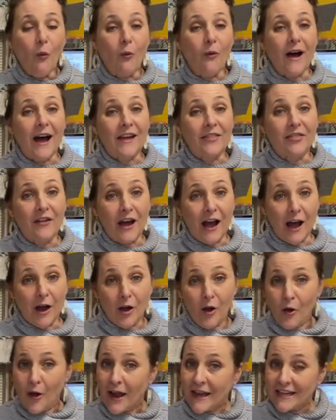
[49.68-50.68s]
Well, I'll
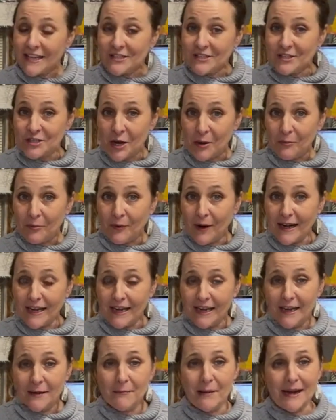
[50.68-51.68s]
go ahead and jump right
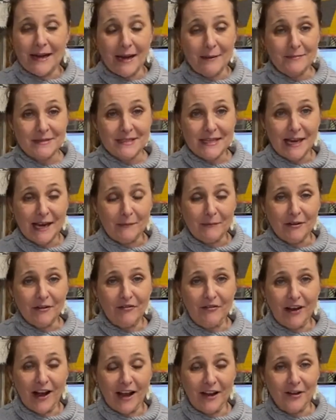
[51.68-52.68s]
in. My name's
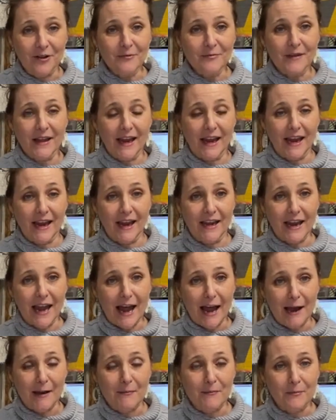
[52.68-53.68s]
Tami Pfeil, and
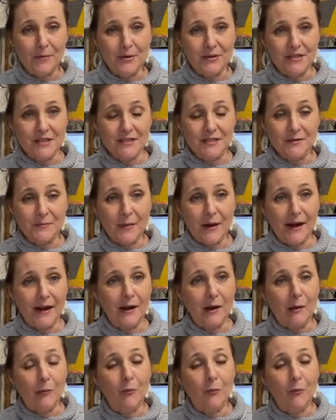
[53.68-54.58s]
I'm participating.